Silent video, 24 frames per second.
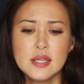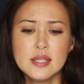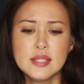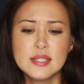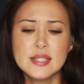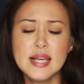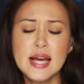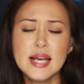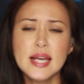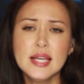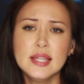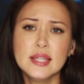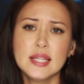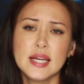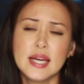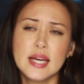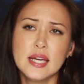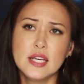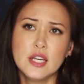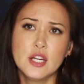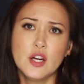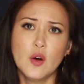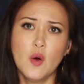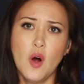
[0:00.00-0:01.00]

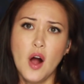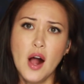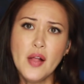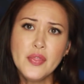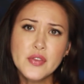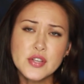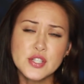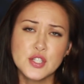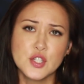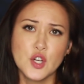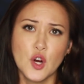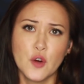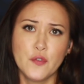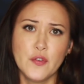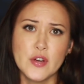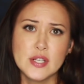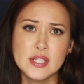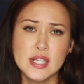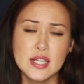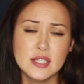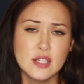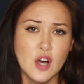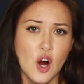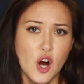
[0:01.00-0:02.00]
Secondly, you know, on the
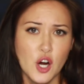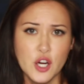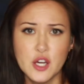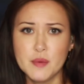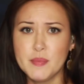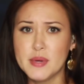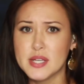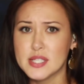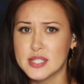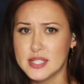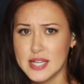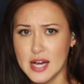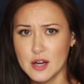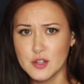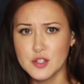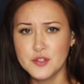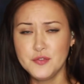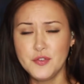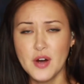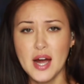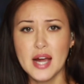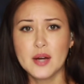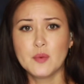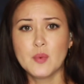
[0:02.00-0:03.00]
surface, his argument
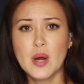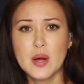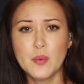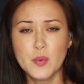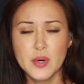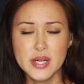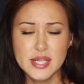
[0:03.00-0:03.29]
sounds fine, right?